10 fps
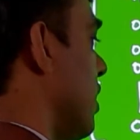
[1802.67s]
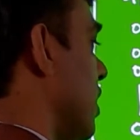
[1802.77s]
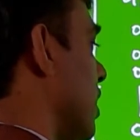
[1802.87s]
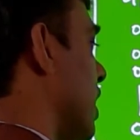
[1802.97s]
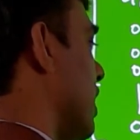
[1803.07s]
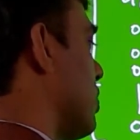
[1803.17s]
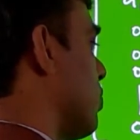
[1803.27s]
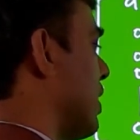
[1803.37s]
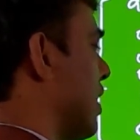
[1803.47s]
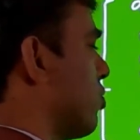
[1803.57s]
last one
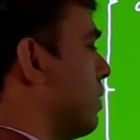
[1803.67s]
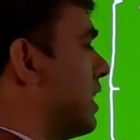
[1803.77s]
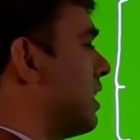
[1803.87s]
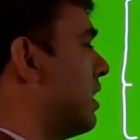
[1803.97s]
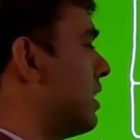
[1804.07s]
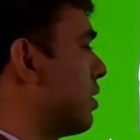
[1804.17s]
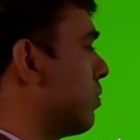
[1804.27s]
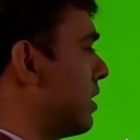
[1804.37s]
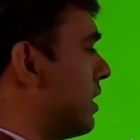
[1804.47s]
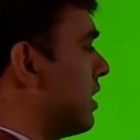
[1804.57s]
automatically
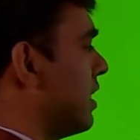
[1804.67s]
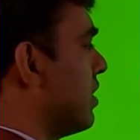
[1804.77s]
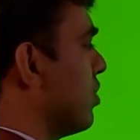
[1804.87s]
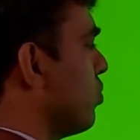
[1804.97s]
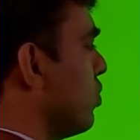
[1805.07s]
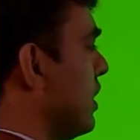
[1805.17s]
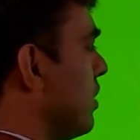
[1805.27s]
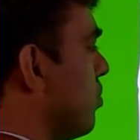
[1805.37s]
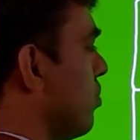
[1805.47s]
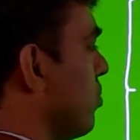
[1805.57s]
converted. There is no need
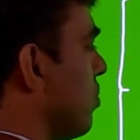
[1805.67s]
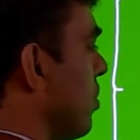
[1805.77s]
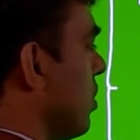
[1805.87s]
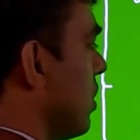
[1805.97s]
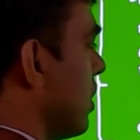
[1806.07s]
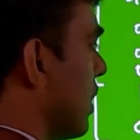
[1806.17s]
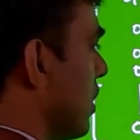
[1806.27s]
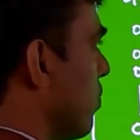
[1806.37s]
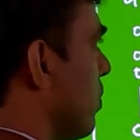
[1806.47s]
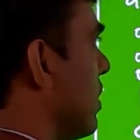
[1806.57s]
to
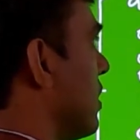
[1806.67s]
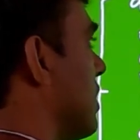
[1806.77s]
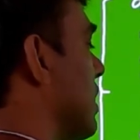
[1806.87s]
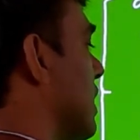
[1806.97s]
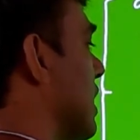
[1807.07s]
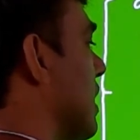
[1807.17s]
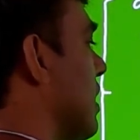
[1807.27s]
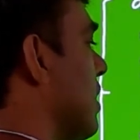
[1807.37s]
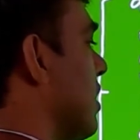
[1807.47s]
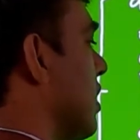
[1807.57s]
convert the
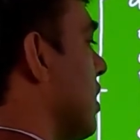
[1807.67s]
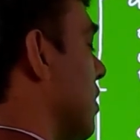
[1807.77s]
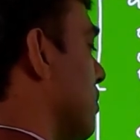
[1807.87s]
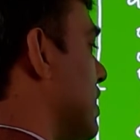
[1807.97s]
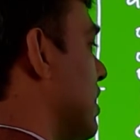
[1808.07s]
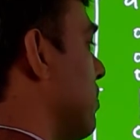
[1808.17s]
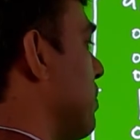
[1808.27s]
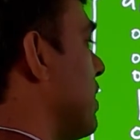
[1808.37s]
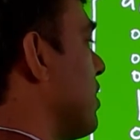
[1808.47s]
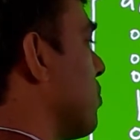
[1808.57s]
repeat
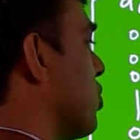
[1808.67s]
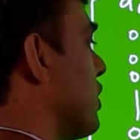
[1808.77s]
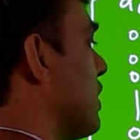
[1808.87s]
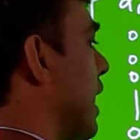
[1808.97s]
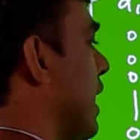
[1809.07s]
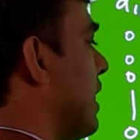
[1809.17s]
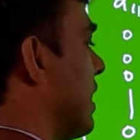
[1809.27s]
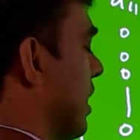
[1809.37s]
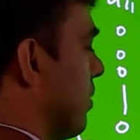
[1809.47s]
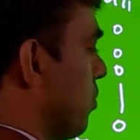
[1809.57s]
the process n
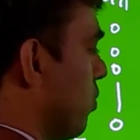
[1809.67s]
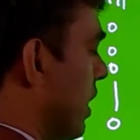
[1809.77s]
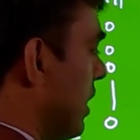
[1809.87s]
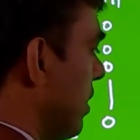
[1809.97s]
time. Why?